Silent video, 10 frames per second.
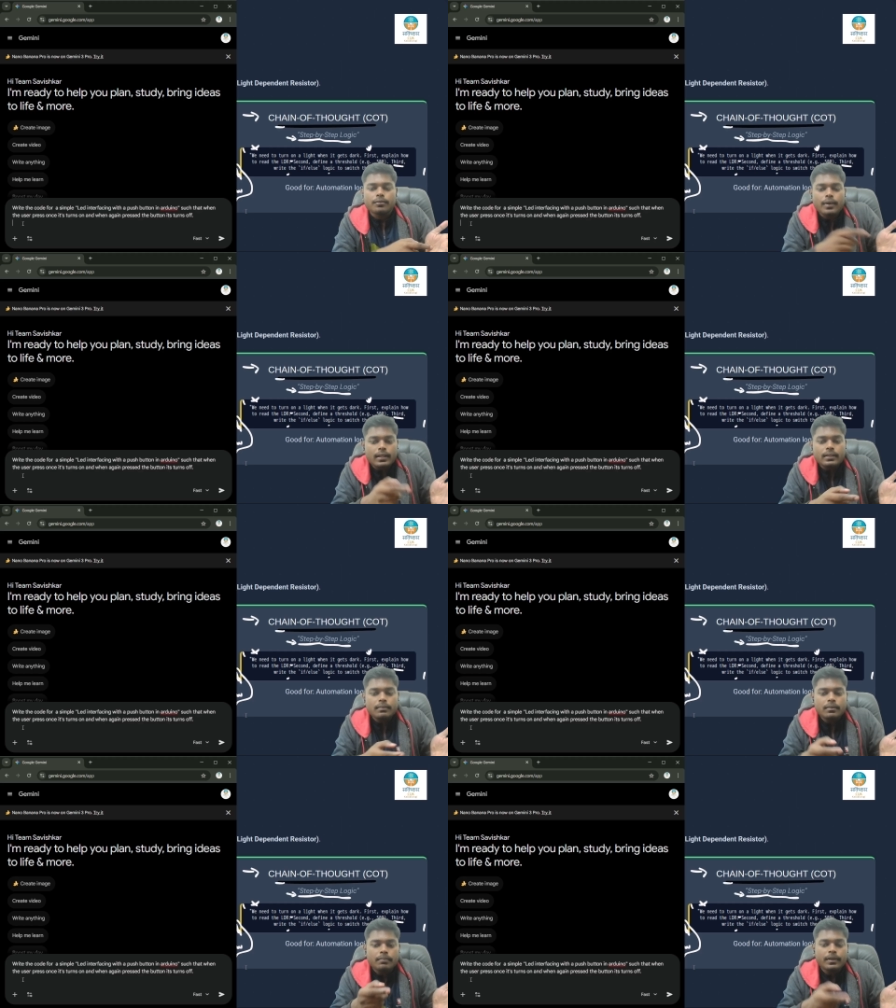
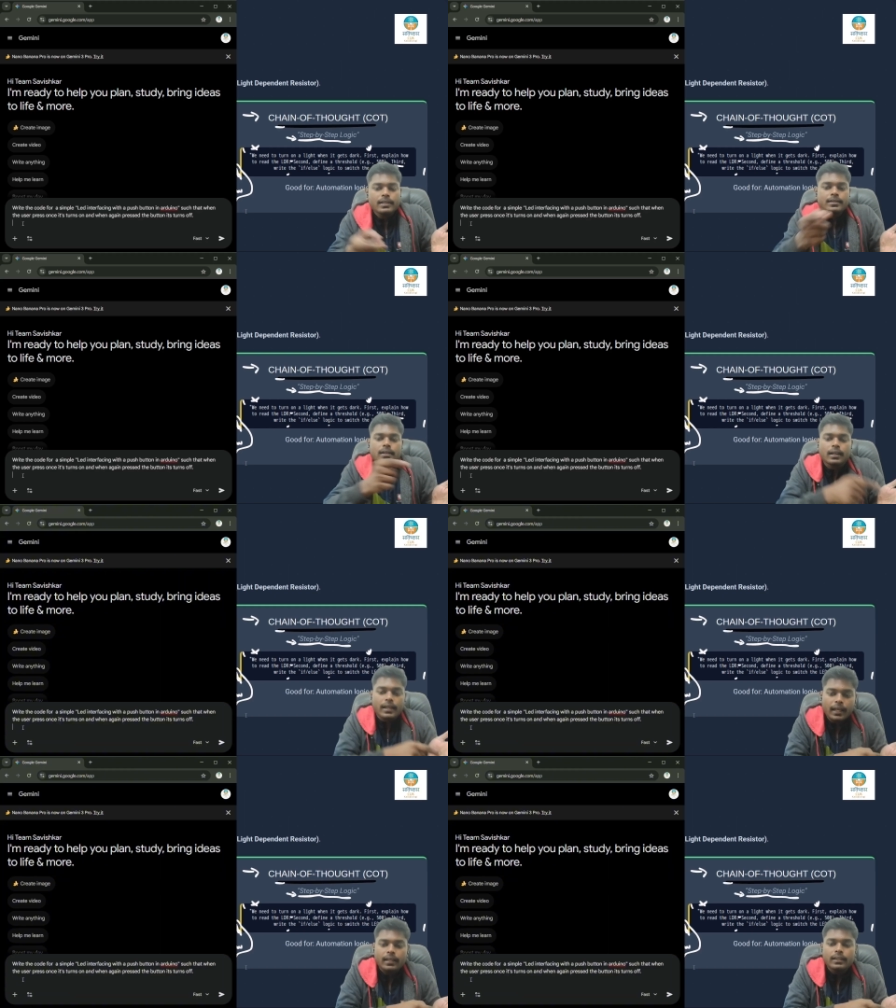when press
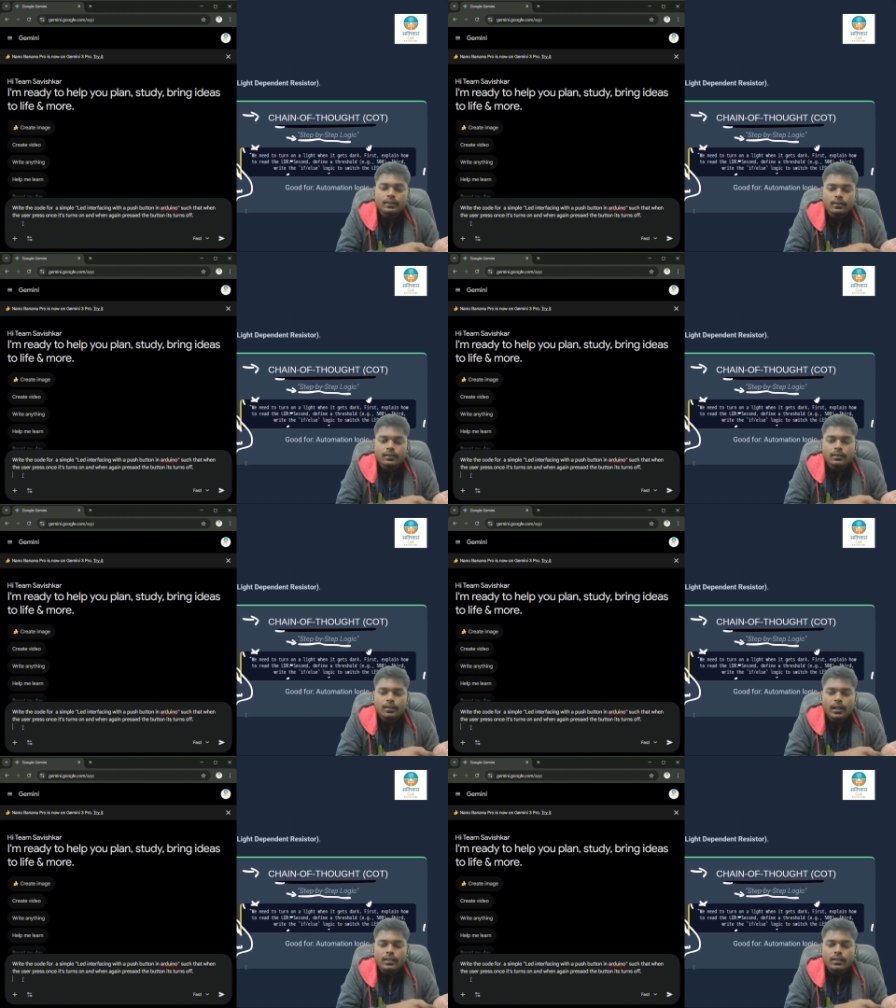again,
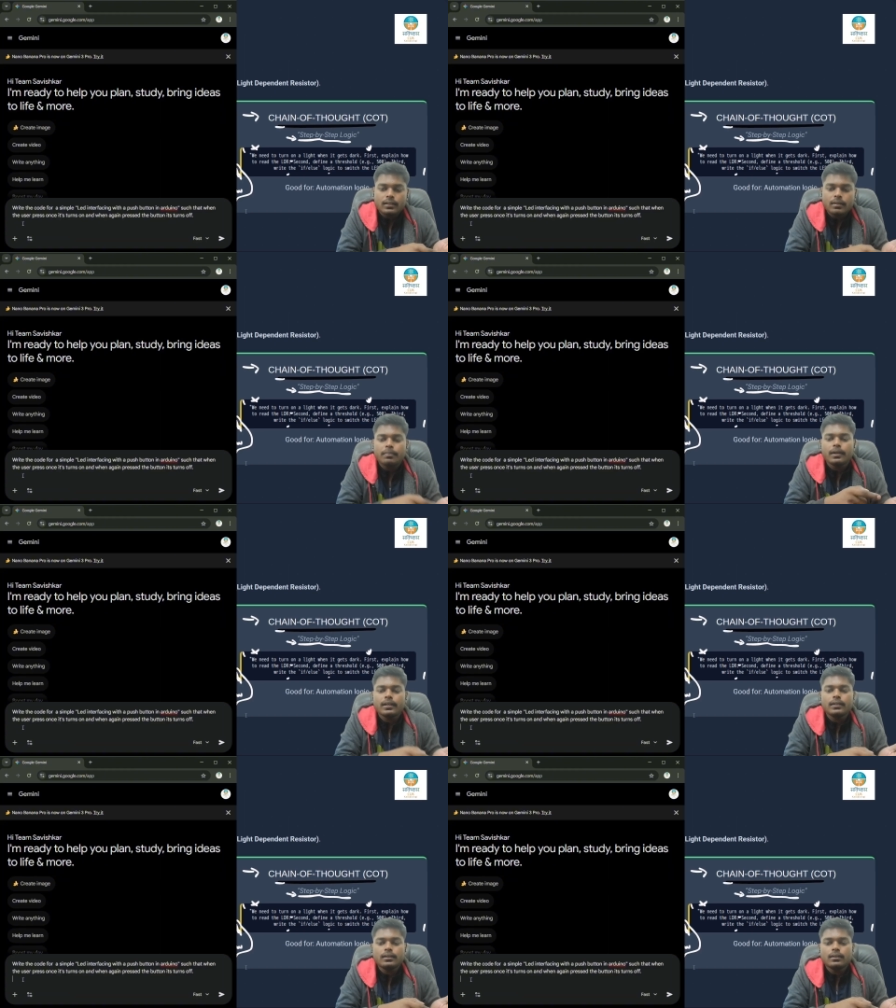right, the
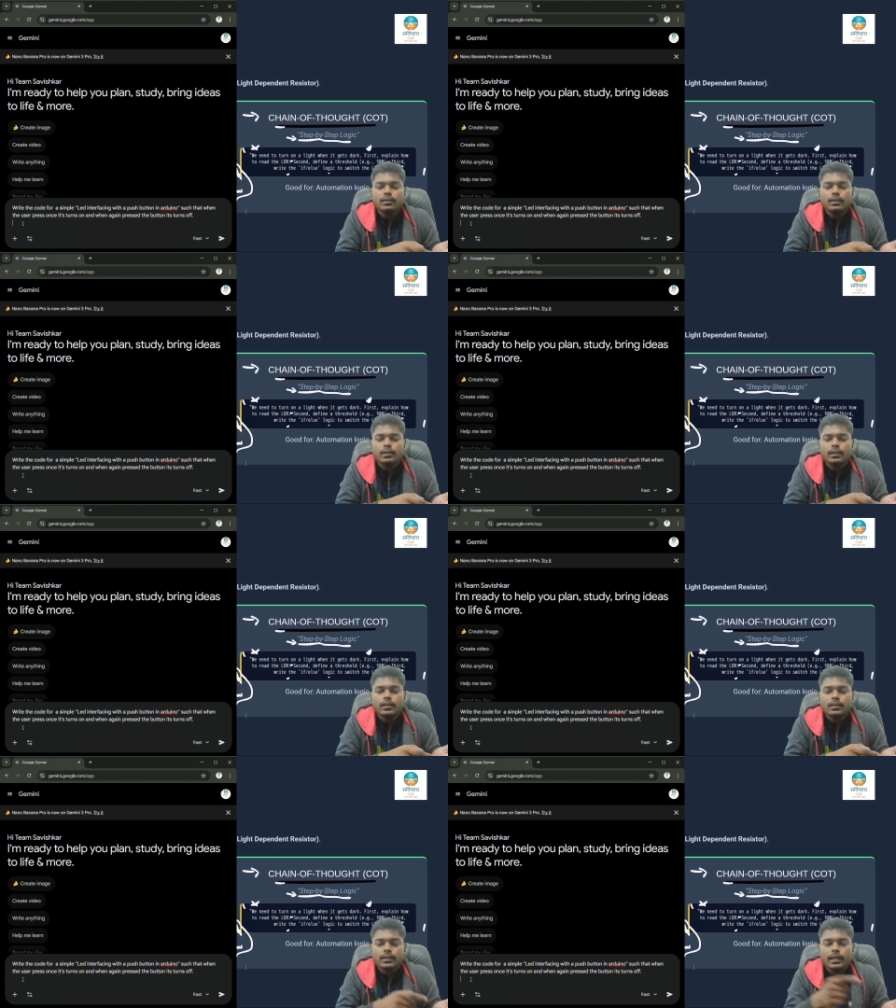button,
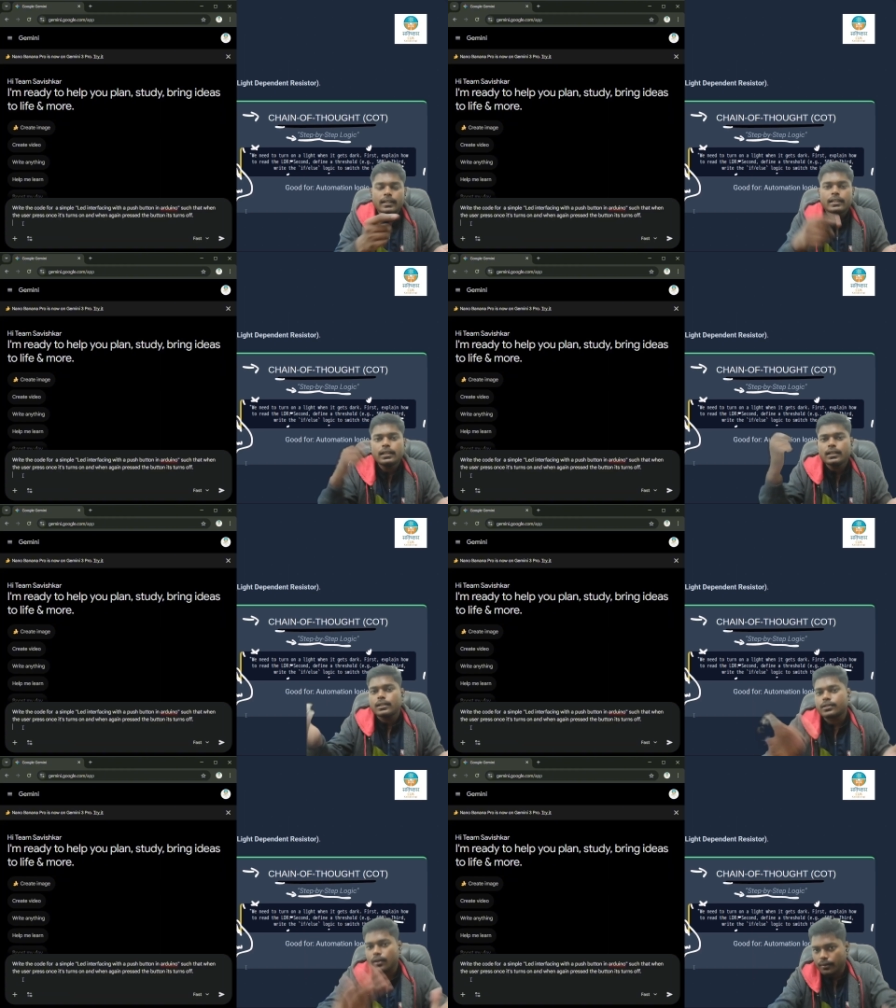the
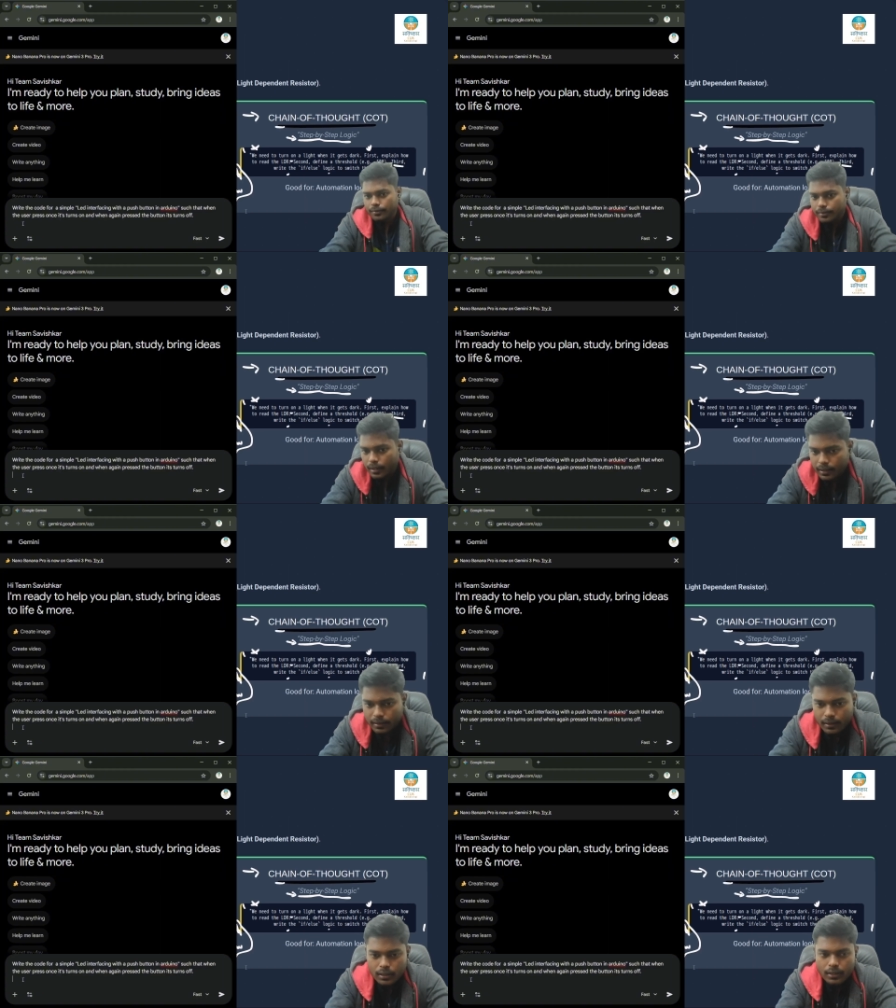LED turns off, right?